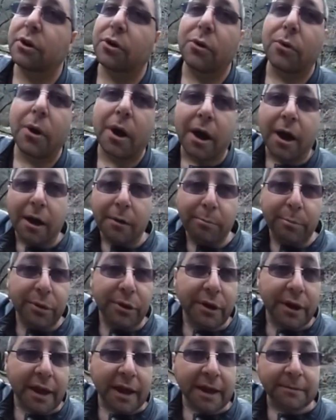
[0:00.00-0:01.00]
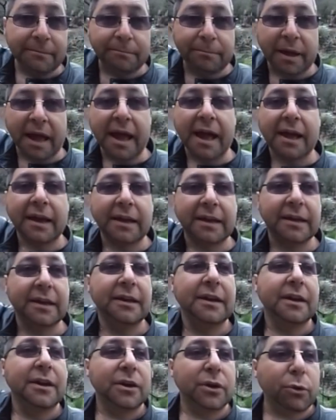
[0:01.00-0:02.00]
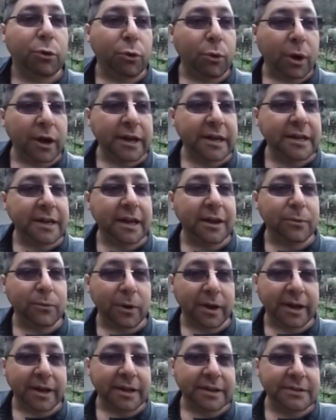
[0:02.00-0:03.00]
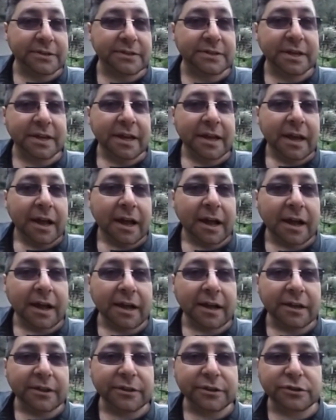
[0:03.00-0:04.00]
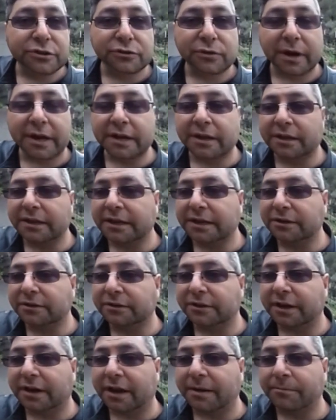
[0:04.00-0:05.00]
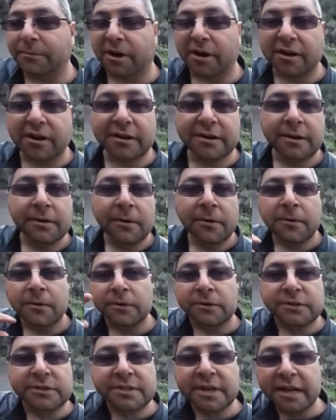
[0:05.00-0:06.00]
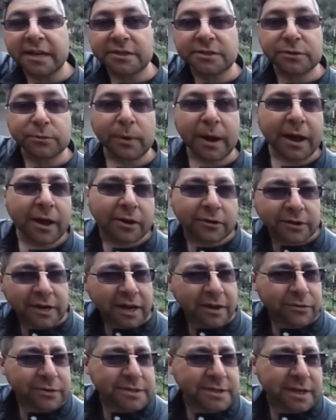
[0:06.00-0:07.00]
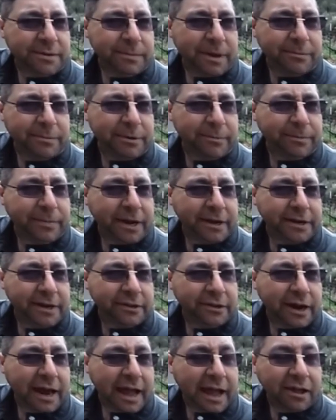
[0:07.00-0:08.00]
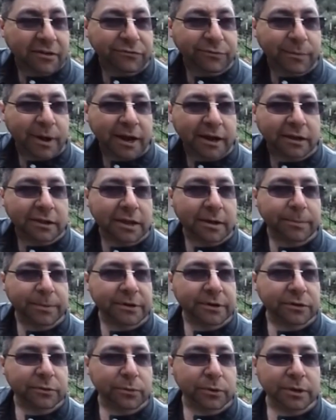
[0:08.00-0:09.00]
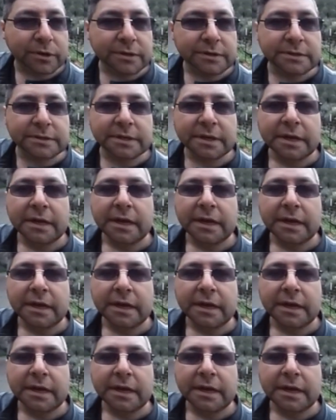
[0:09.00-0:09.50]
go up and back quite a ways. The trail here that I'm on snakes around, I would say maybe about another half mile up into the woods,